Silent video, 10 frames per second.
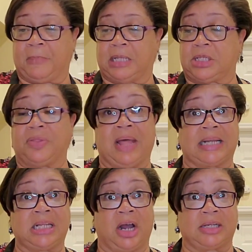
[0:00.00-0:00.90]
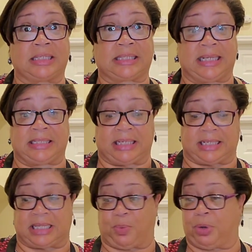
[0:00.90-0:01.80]
So that's our
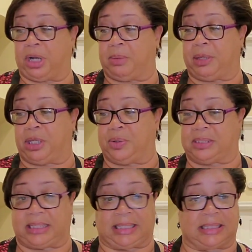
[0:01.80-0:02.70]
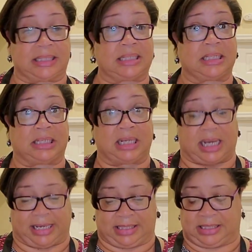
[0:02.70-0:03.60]
seasonings that we're going to be using
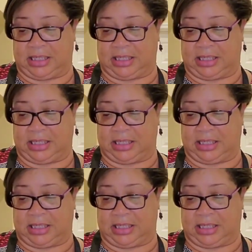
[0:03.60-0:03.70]
tonight.